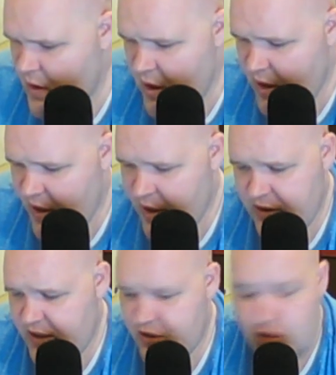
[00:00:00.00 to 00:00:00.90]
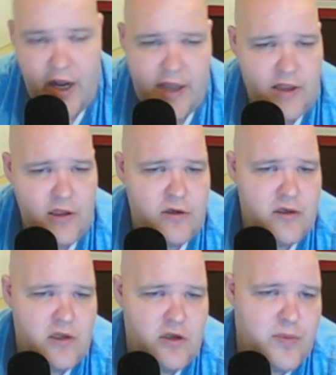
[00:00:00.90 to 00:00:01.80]
And try and learn
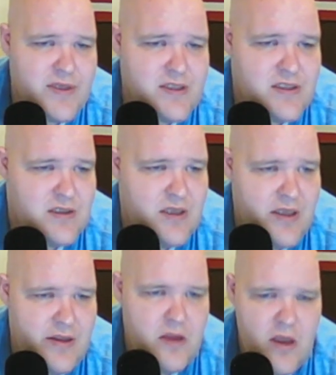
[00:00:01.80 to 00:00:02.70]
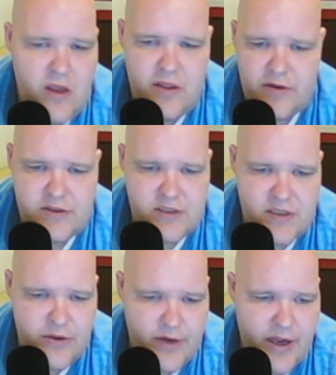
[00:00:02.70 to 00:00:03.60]
little bits. And there's this
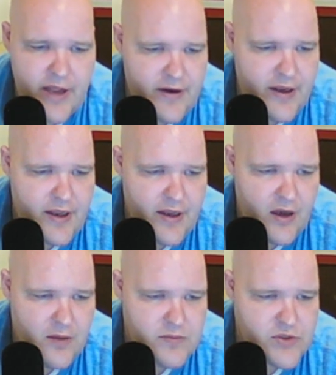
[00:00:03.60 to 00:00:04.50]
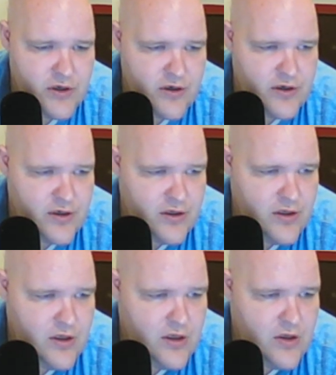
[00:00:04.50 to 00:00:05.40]
other guy that I started
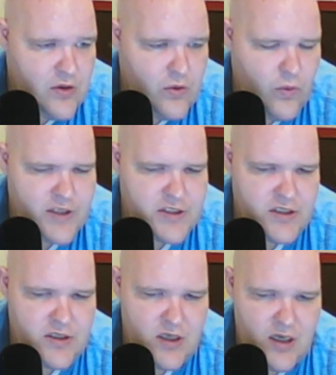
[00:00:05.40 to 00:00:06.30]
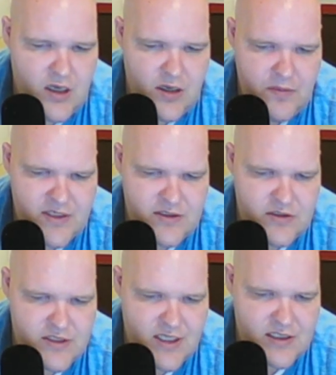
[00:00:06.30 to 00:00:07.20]
watching,
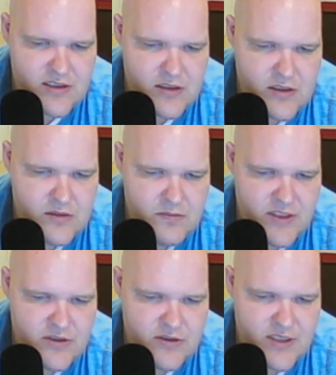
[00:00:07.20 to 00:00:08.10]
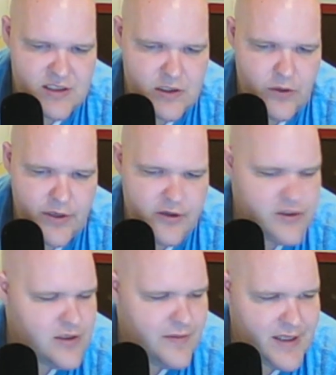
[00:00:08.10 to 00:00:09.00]
Mr. Teslonian or
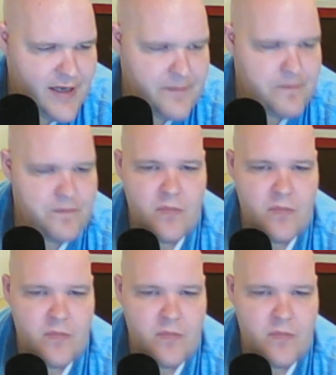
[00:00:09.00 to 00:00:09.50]
something like that.